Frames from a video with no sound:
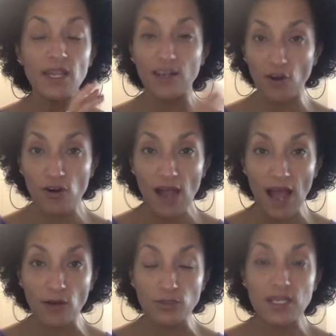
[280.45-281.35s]
In her
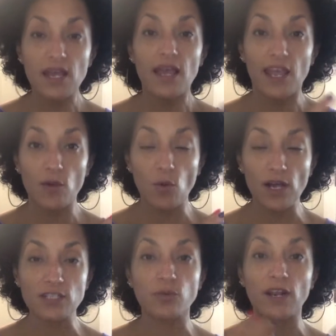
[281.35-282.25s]
house, it
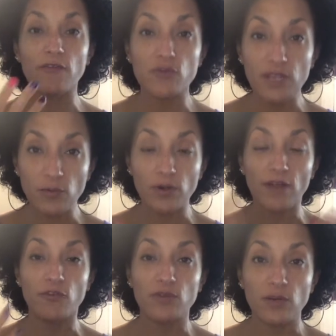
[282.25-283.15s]
was whatever you need,
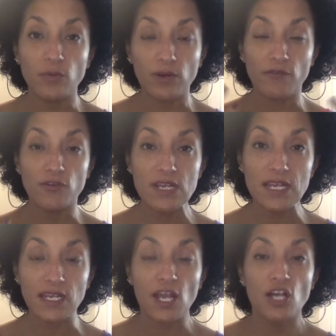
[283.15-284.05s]
whatever you need, whatever you need.